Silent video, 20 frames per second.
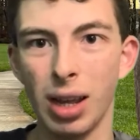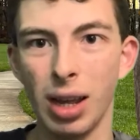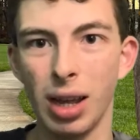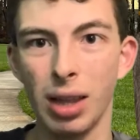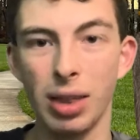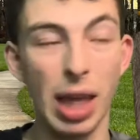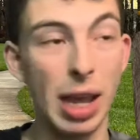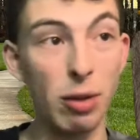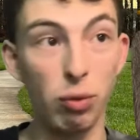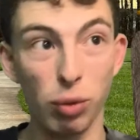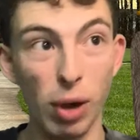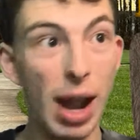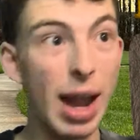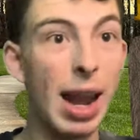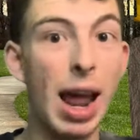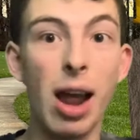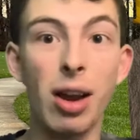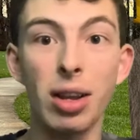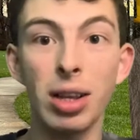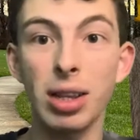They ran
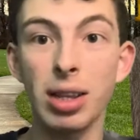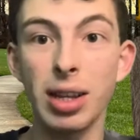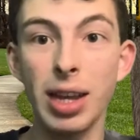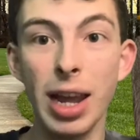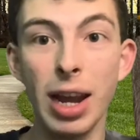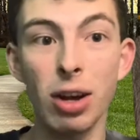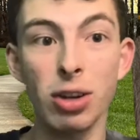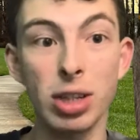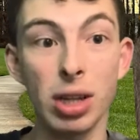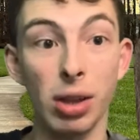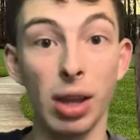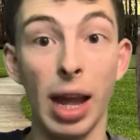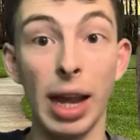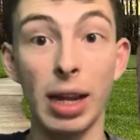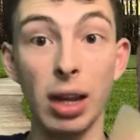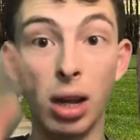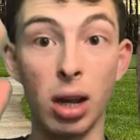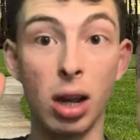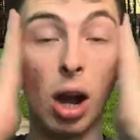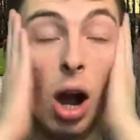out of years and
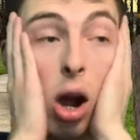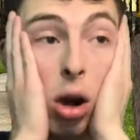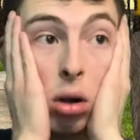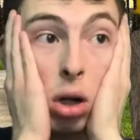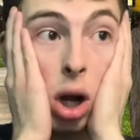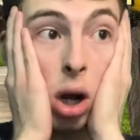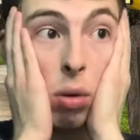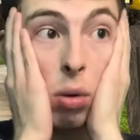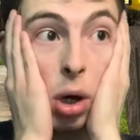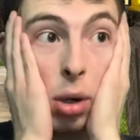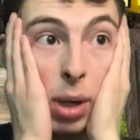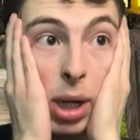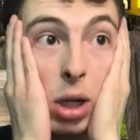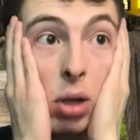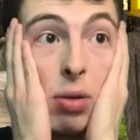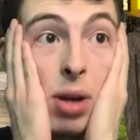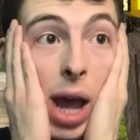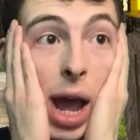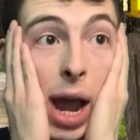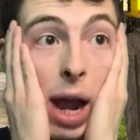oh no, what do we
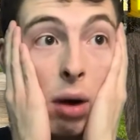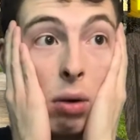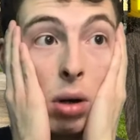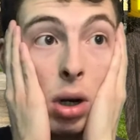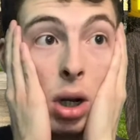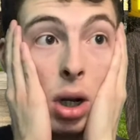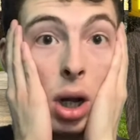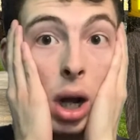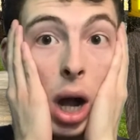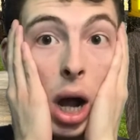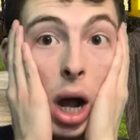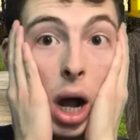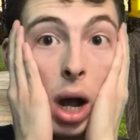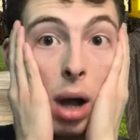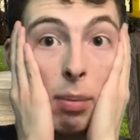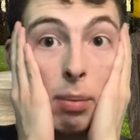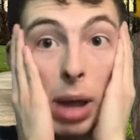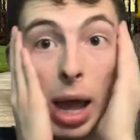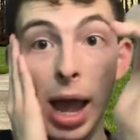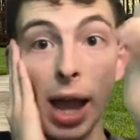do now?
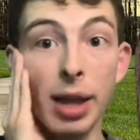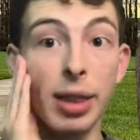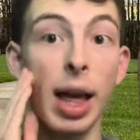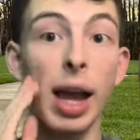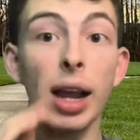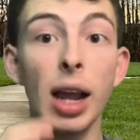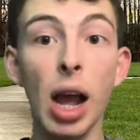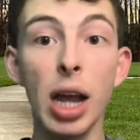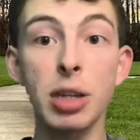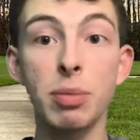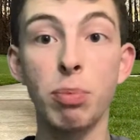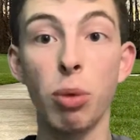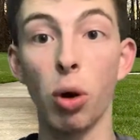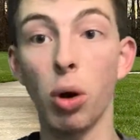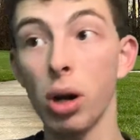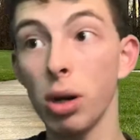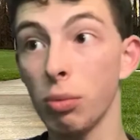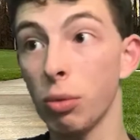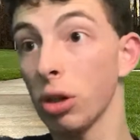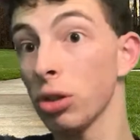Hey, that guy's
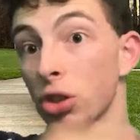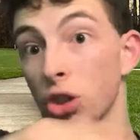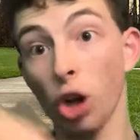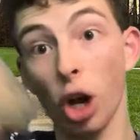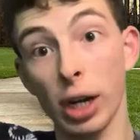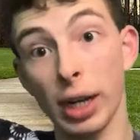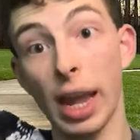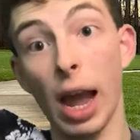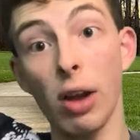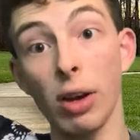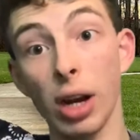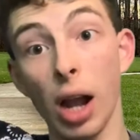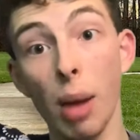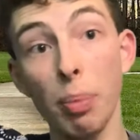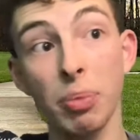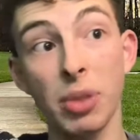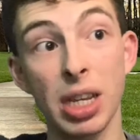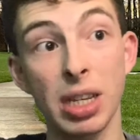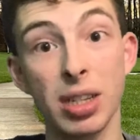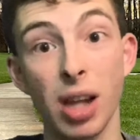born. We'll start counting
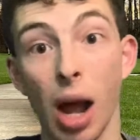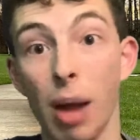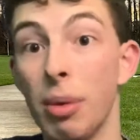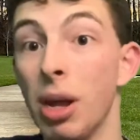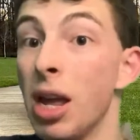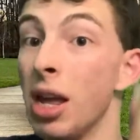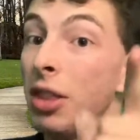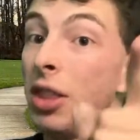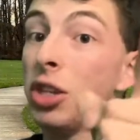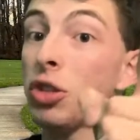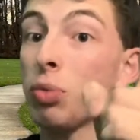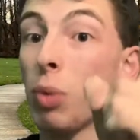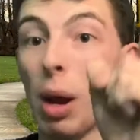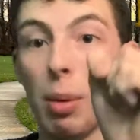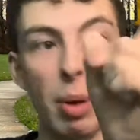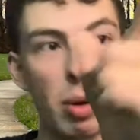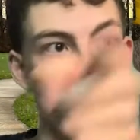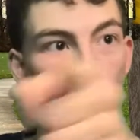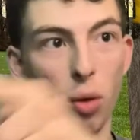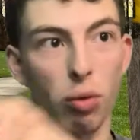up this time. This way
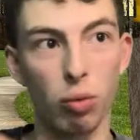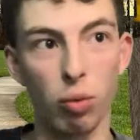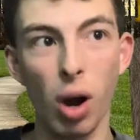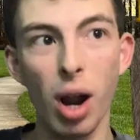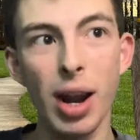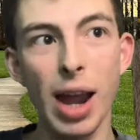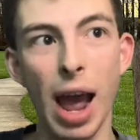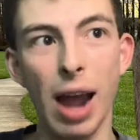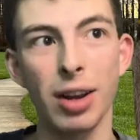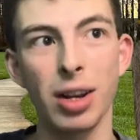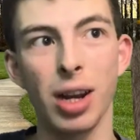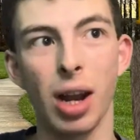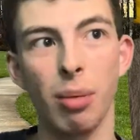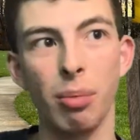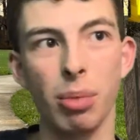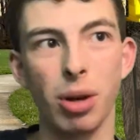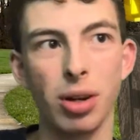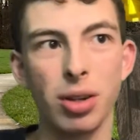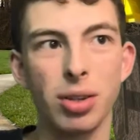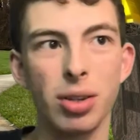we won't run out of
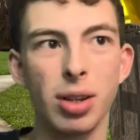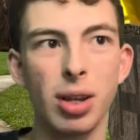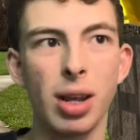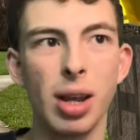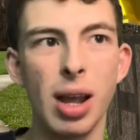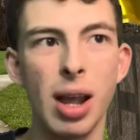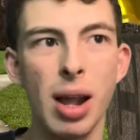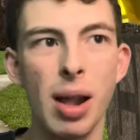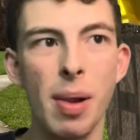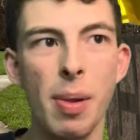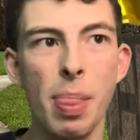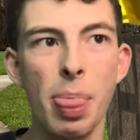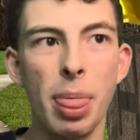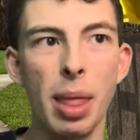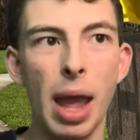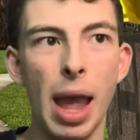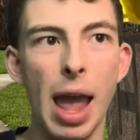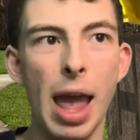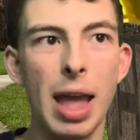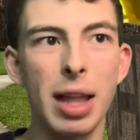numbers.
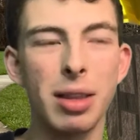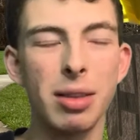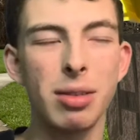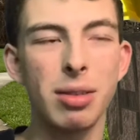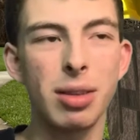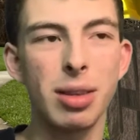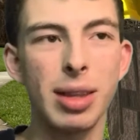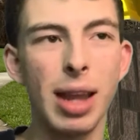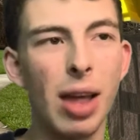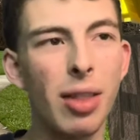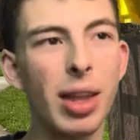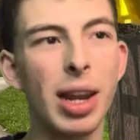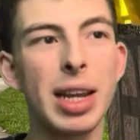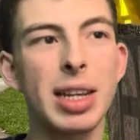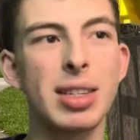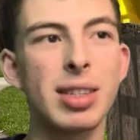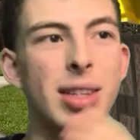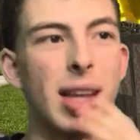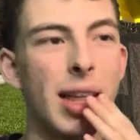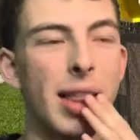And now that I
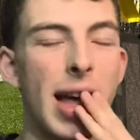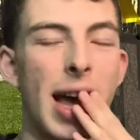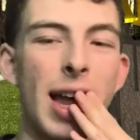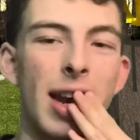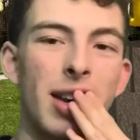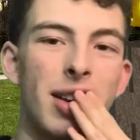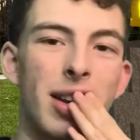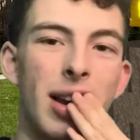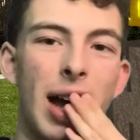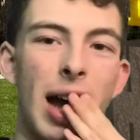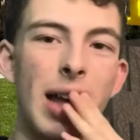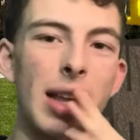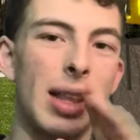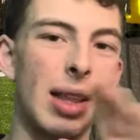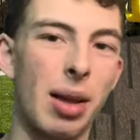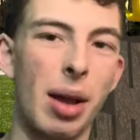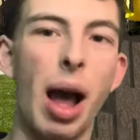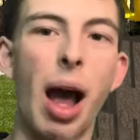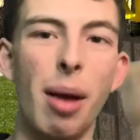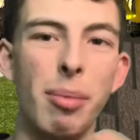say that,
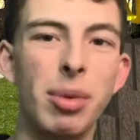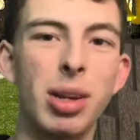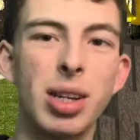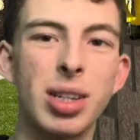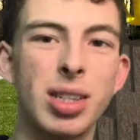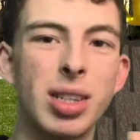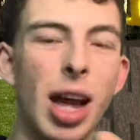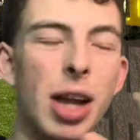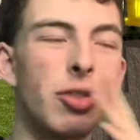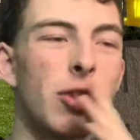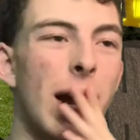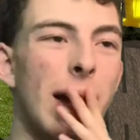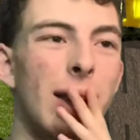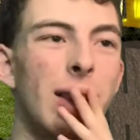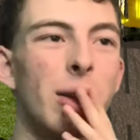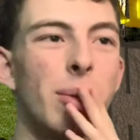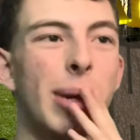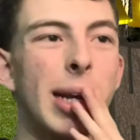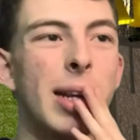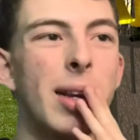I'm going to sidetrack a
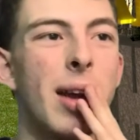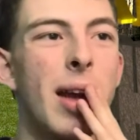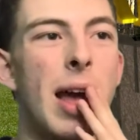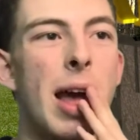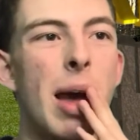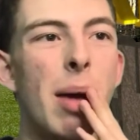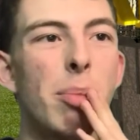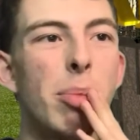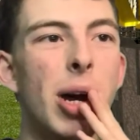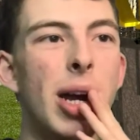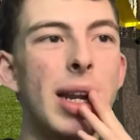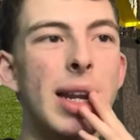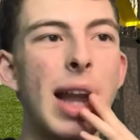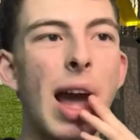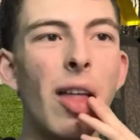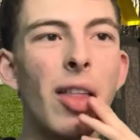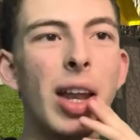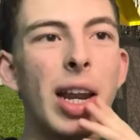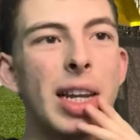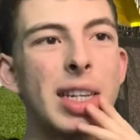little bit. But
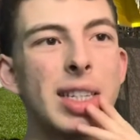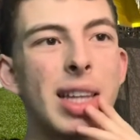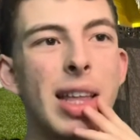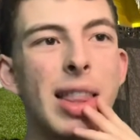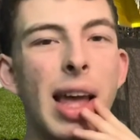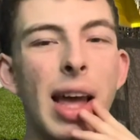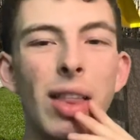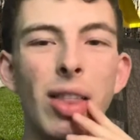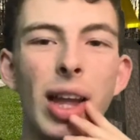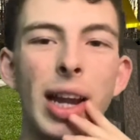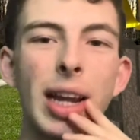now that I say that,